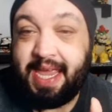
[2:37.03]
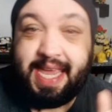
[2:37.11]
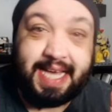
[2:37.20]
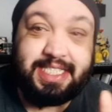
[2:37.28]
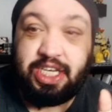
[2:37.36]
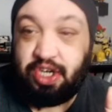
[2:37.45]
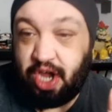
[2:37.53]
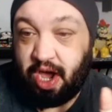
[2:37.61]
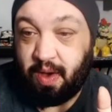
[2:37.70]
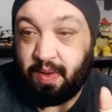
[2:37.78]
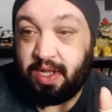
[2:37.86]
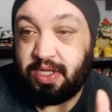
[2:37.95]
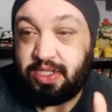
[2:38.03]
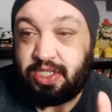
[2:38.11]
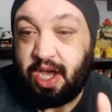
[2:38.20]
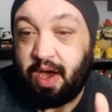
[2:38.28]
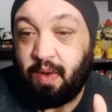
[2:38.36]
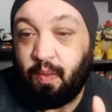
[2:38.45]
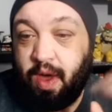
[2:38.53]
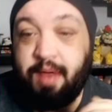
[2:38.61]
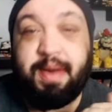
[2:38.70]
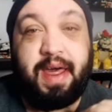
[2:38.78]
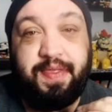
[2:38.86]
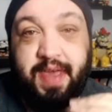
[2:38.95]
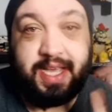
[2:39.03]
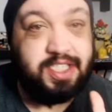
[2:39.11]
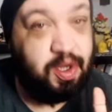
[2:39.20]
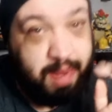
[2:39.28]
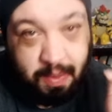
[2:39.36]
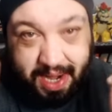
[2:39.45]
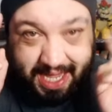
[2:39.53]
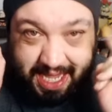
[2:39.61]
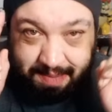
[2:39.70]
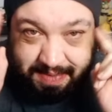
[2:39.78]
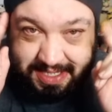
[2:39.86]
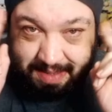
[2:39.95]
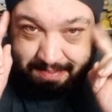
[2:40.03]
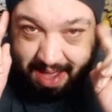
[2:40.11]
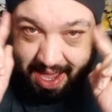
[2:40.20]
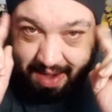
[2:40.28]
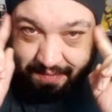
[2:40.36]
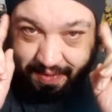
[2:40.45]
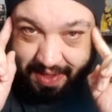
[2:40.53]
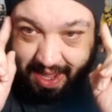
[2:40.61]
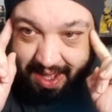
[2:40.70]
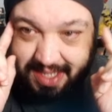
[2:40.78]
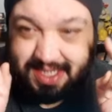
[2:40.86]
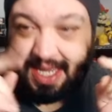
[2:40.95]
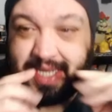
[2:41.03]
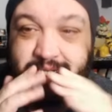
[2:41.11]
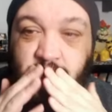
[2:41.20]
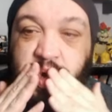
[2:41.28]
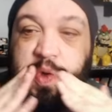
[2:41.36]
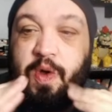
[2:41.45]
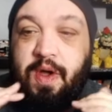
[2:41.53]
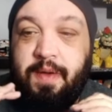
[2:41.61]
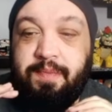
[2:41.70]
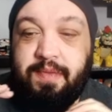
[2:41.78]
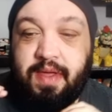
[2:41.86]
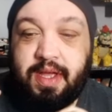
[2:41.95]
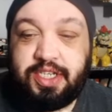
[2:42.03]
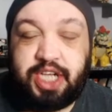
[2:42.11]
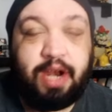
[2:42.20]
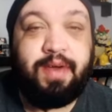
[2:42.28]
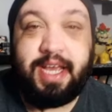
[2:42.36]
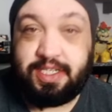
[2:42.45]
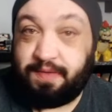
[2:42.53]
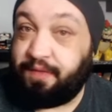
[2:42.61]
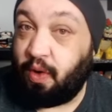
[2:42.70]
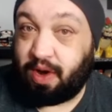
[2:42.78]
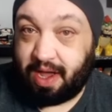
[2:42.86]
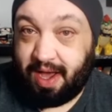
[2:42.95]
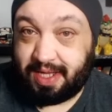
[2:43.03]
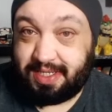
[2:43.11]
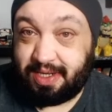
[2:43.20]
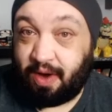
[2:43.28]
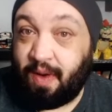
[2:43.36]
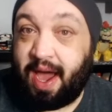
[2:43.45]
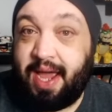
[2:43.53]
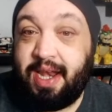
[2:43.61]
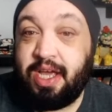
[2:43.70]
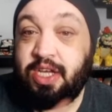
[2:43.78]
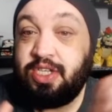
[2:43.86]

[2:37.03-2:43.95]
Yes and no. So one of my things, and you might want to keep this in mind for the contest, Shadow King's a four cost, all right?